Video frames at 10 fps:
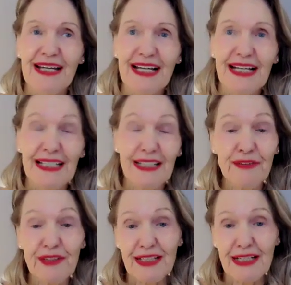Click
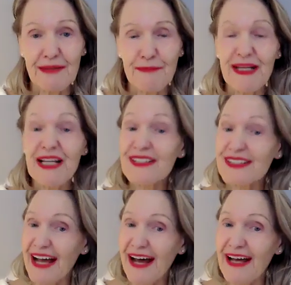on the link because
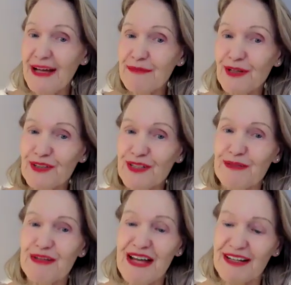I am going to
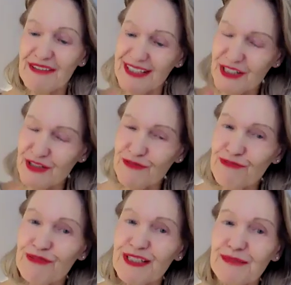be
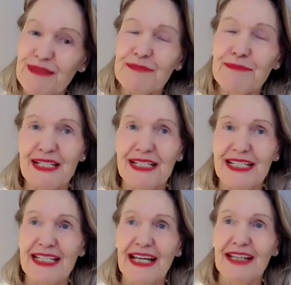extremely
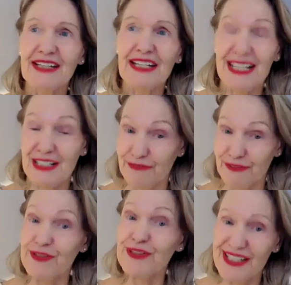busy in the next
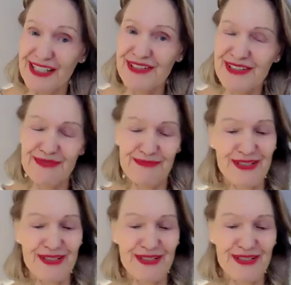few years.